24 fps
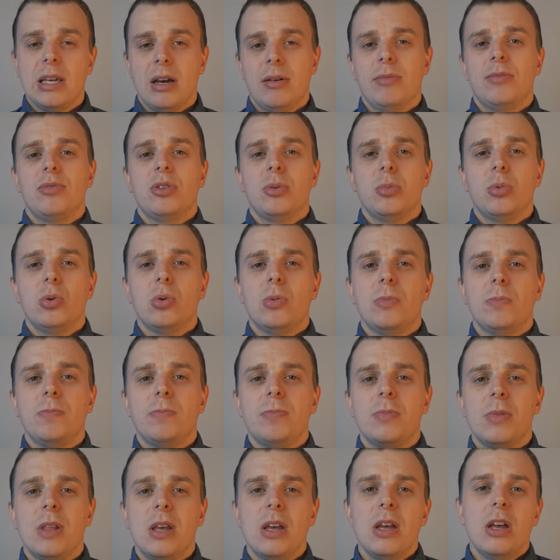comfortable.
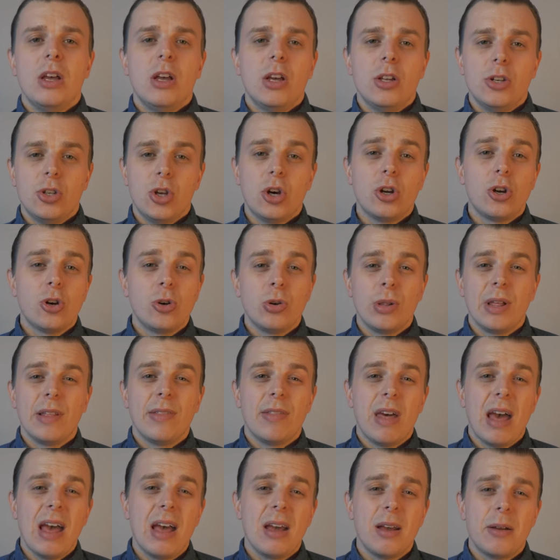Not only
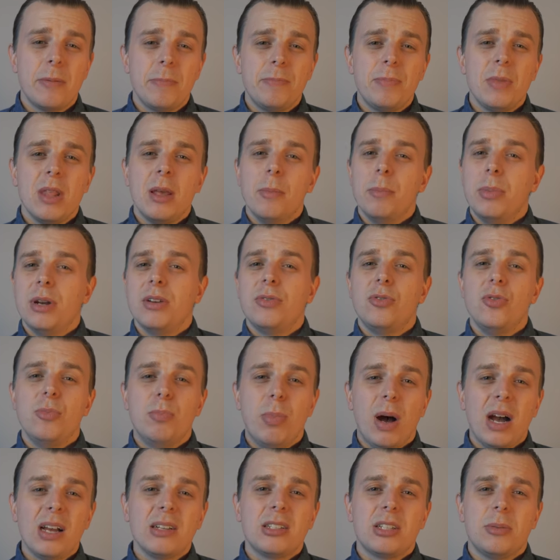that, but if you
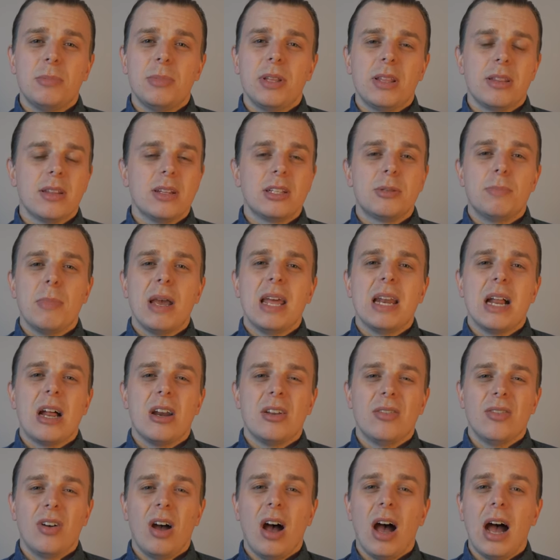buy something that's made
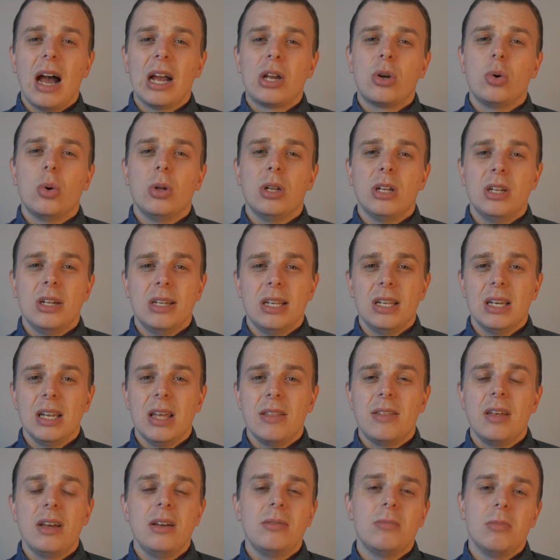out of a high quality
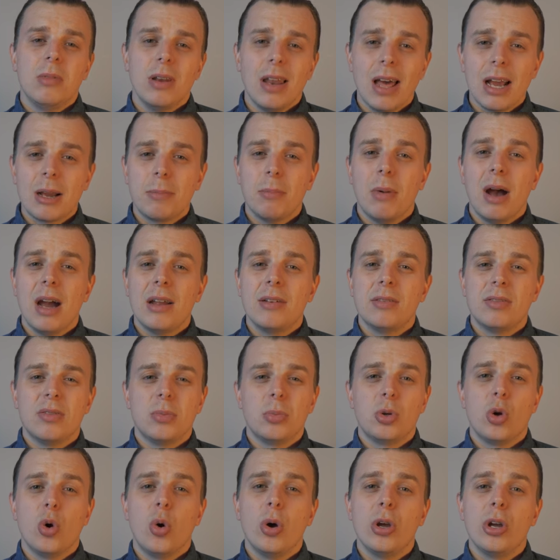leather, like mine
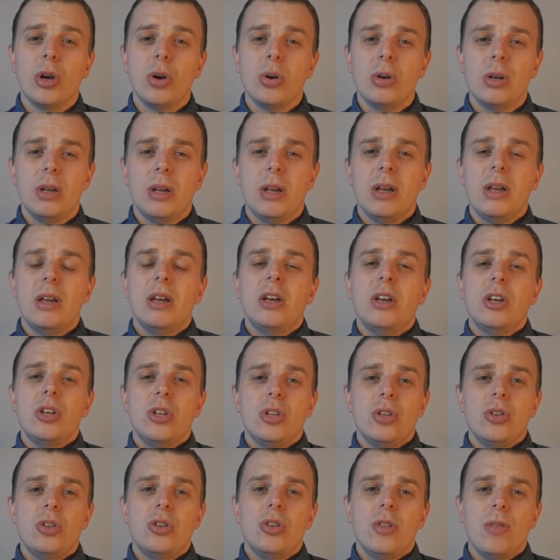from KOIO,
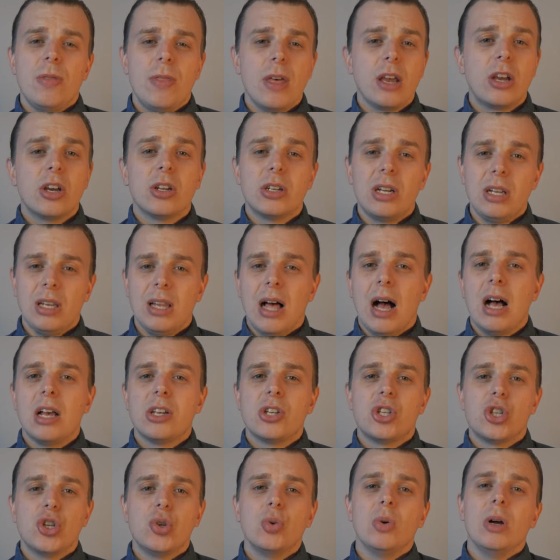they're gonna
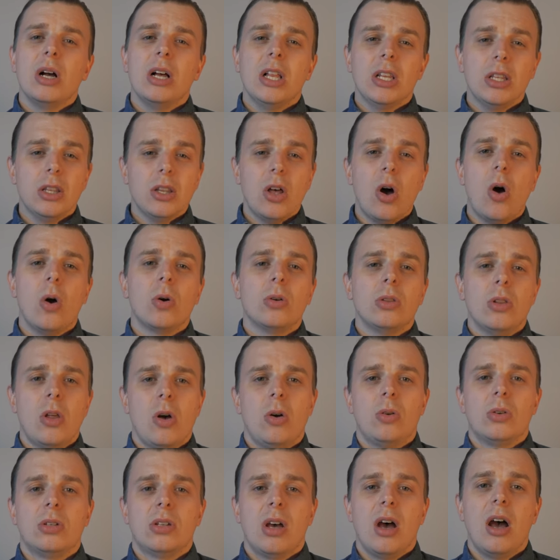last you a long,
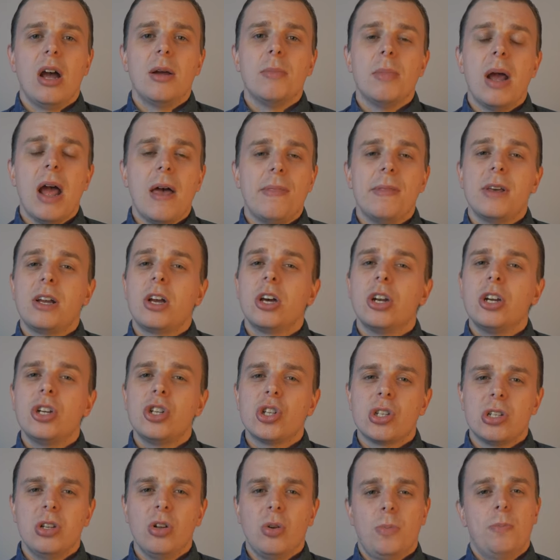long time, and they're gonna
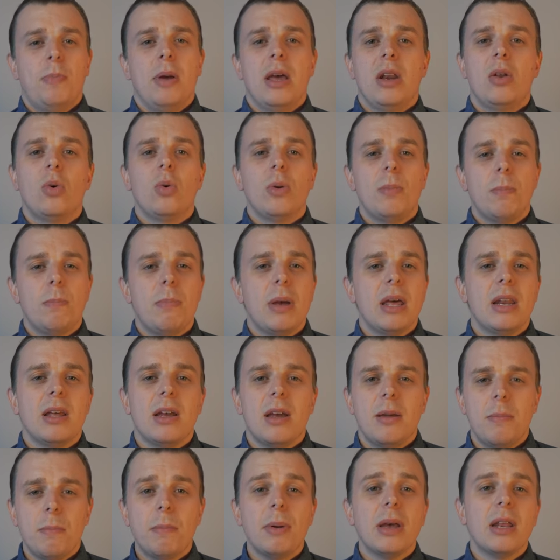just look better and
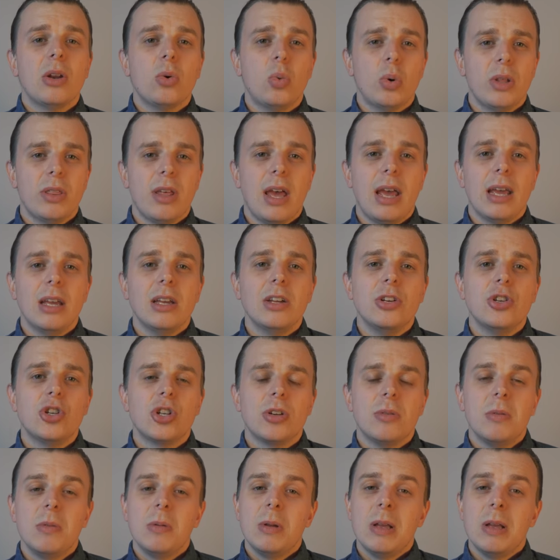better and better with age.